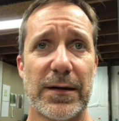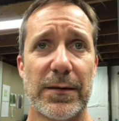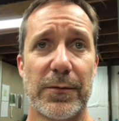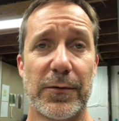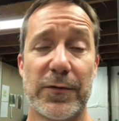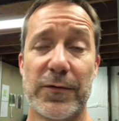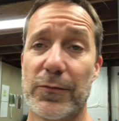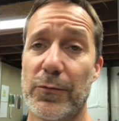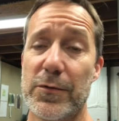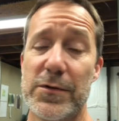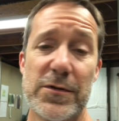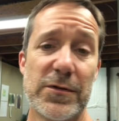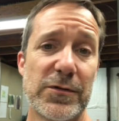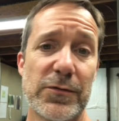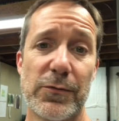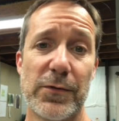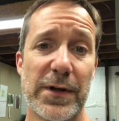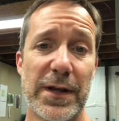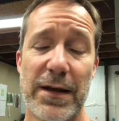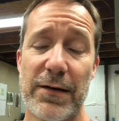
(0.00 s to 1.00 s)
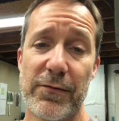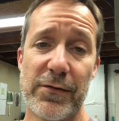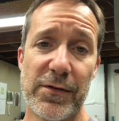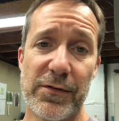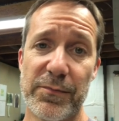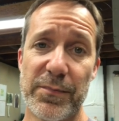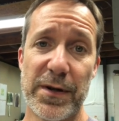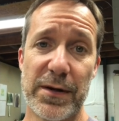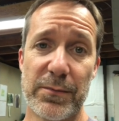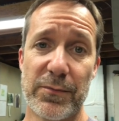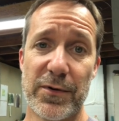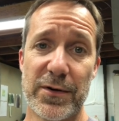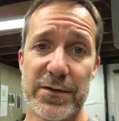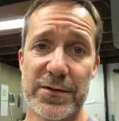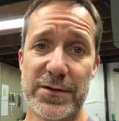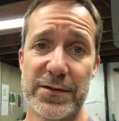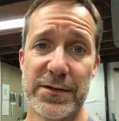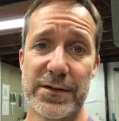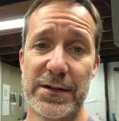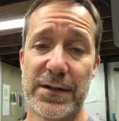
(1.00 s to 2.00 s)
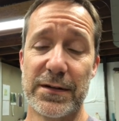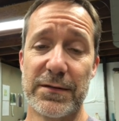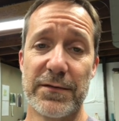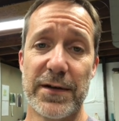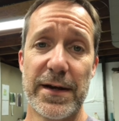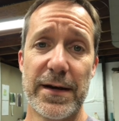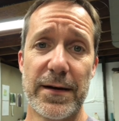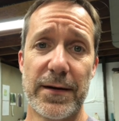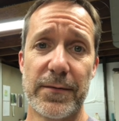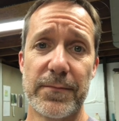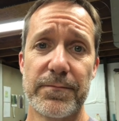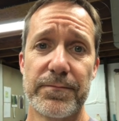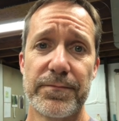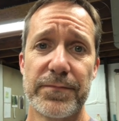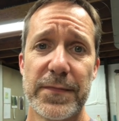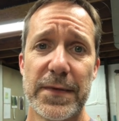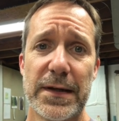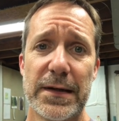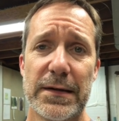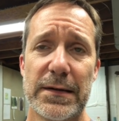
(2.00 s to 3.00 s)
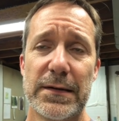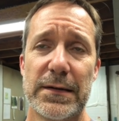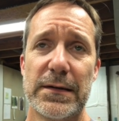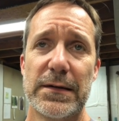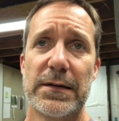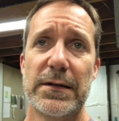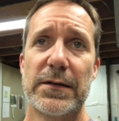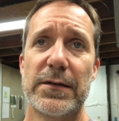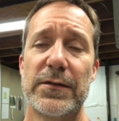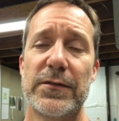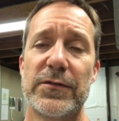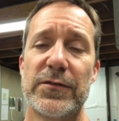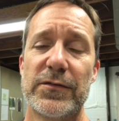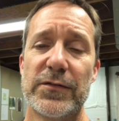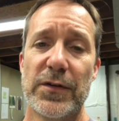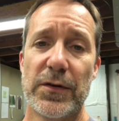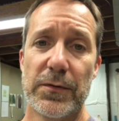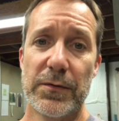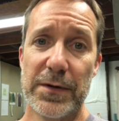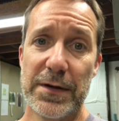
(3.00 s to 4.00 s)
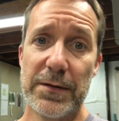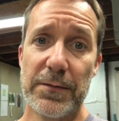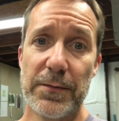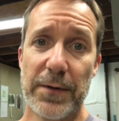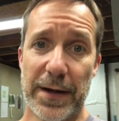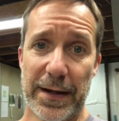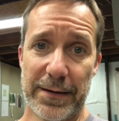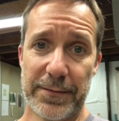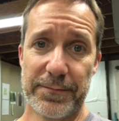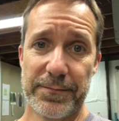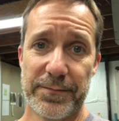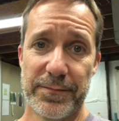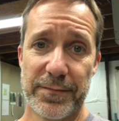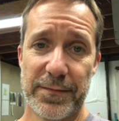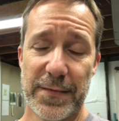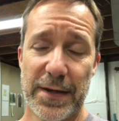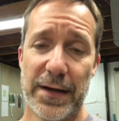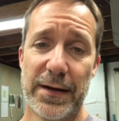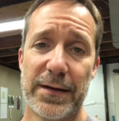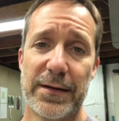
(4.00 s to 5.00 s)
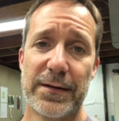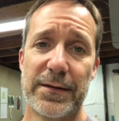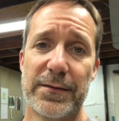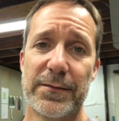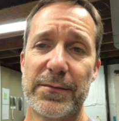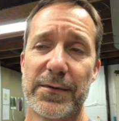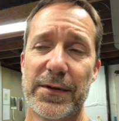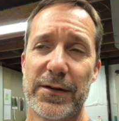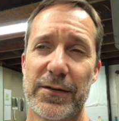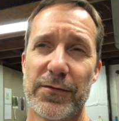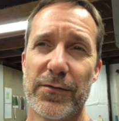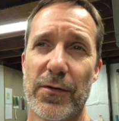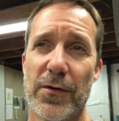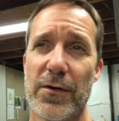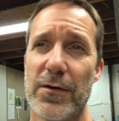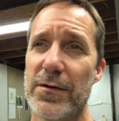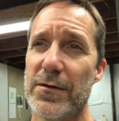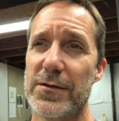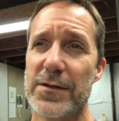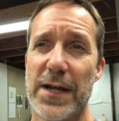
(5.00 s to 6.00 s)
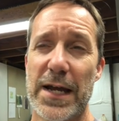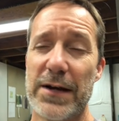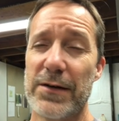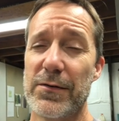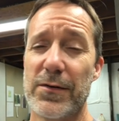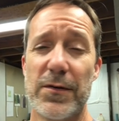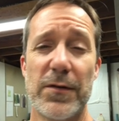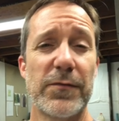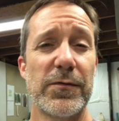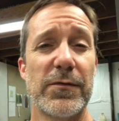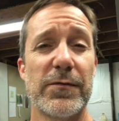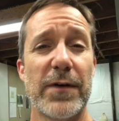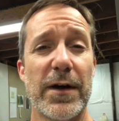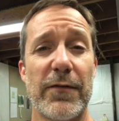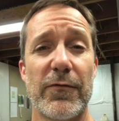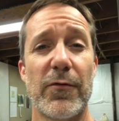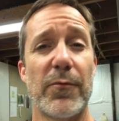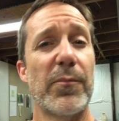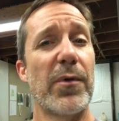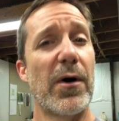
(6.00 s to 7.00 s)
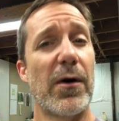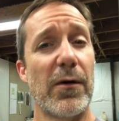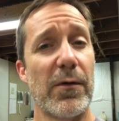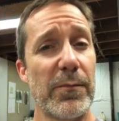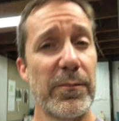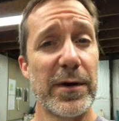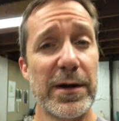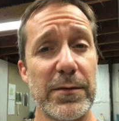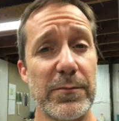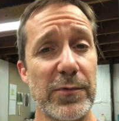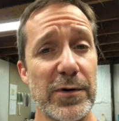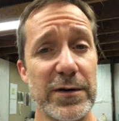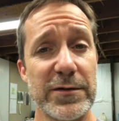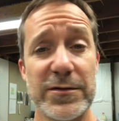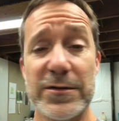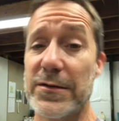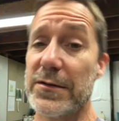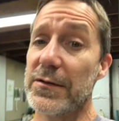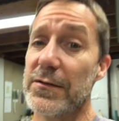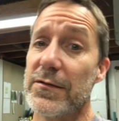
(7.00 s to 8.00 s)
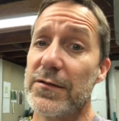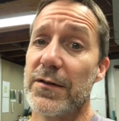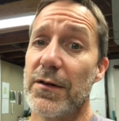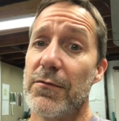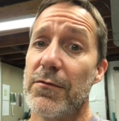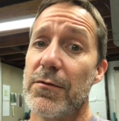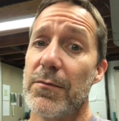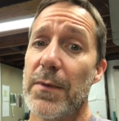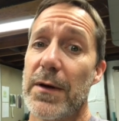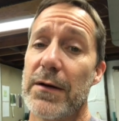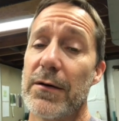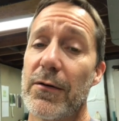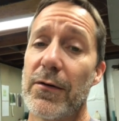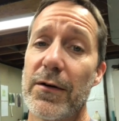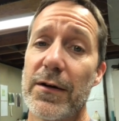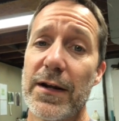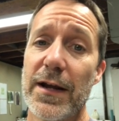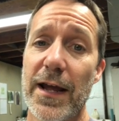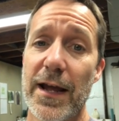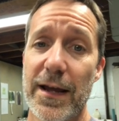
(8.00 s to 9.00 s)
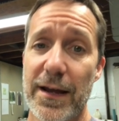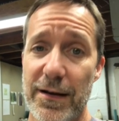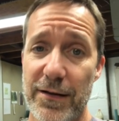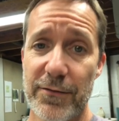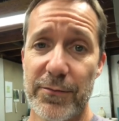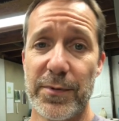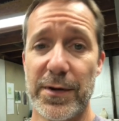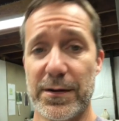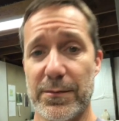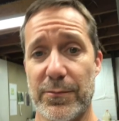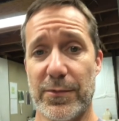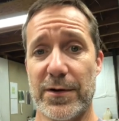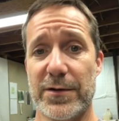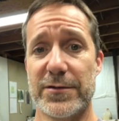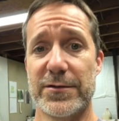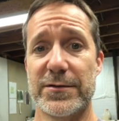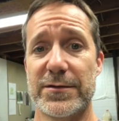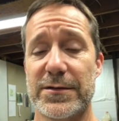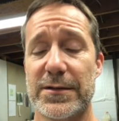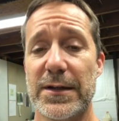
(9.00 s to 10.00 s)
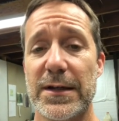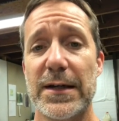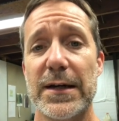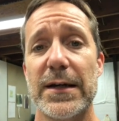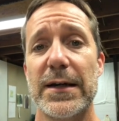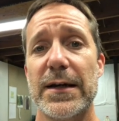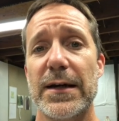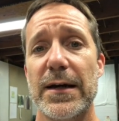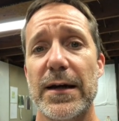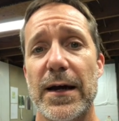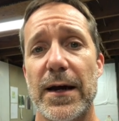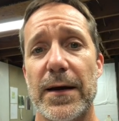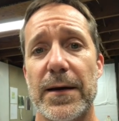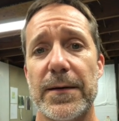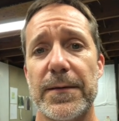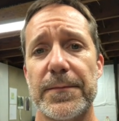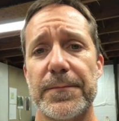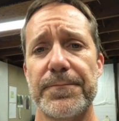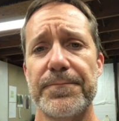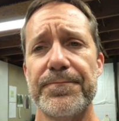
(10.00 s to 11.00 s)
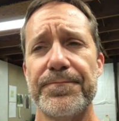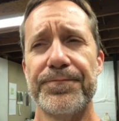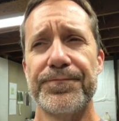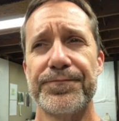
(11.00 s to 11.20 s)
because we just wouldn't have enough paintbrushes to give out. So anyway, as far as I don't know if you've ever bought paintbrushes, and some of you may already have paintbrushes, um,